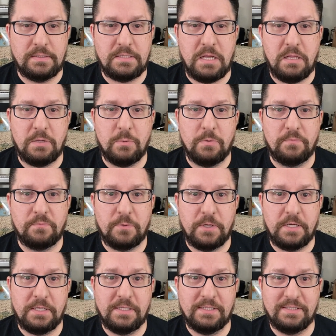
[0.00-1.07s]
Hollywood
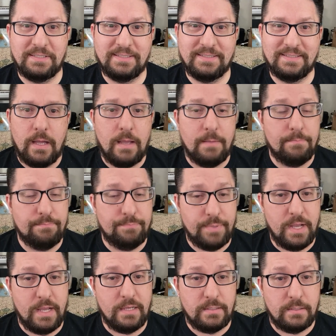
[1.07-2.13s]
for you.
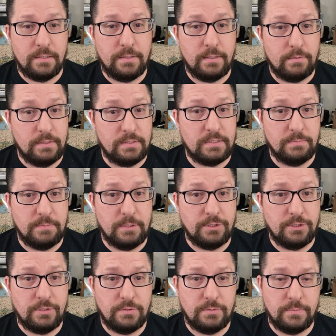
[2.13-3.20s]
But there is some
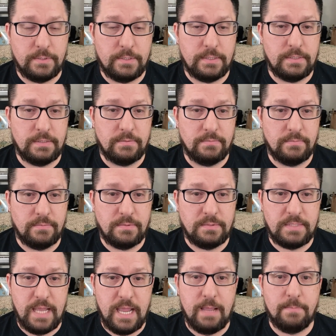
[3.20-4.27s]
issues, because
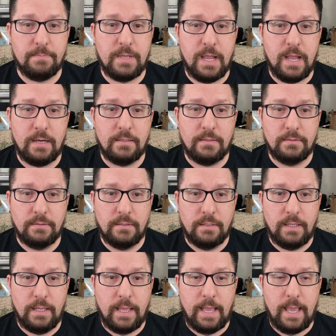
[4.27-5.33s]
Sam got
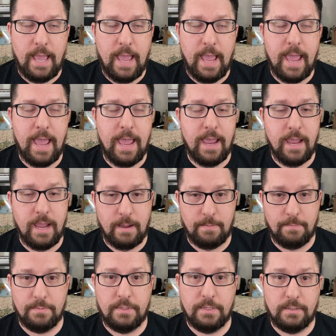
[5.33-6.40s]

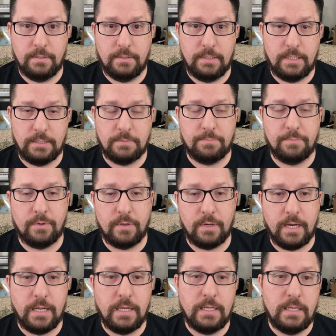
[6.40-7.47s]
hammed at the
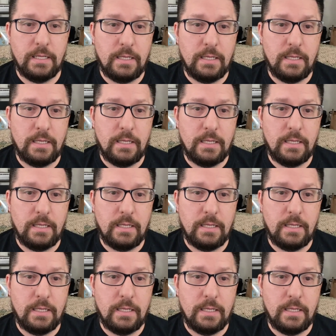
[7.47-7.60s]
party.